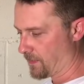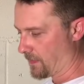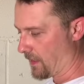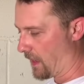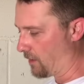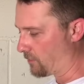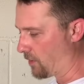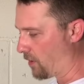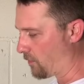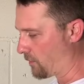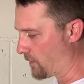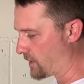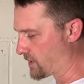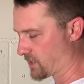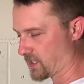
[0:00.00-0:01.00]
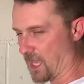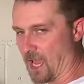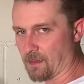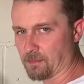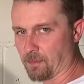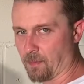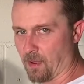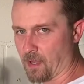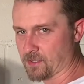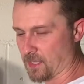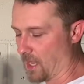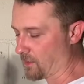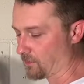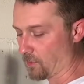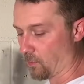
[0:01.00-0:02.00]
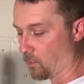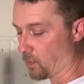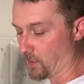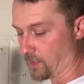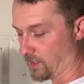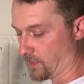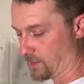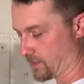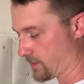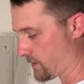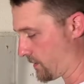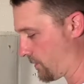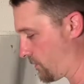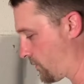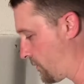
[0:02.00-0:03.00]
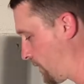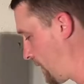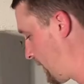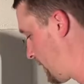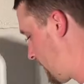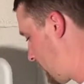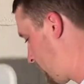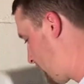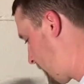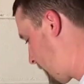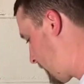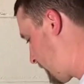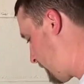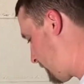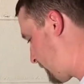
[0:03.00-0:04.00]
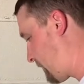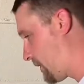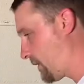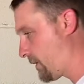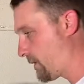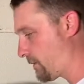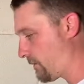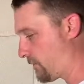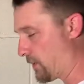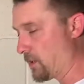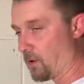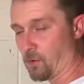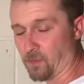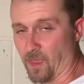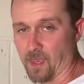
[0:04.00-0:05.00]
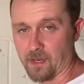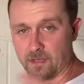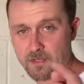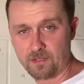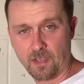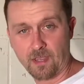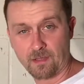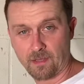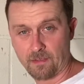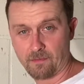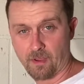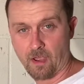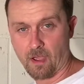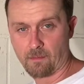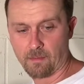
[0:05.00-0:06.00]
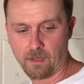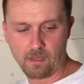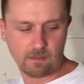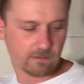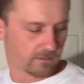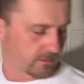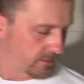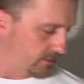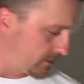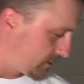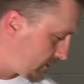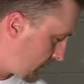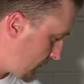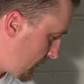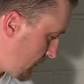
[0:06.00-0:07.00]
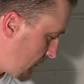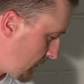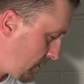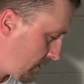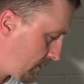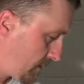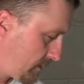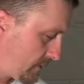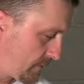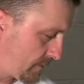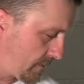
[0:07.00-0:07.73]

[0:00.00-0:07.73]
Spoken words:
I don't know what it's, lime deposit. I don't know what it is. So. But if you know what that is, hey, leave a comment. So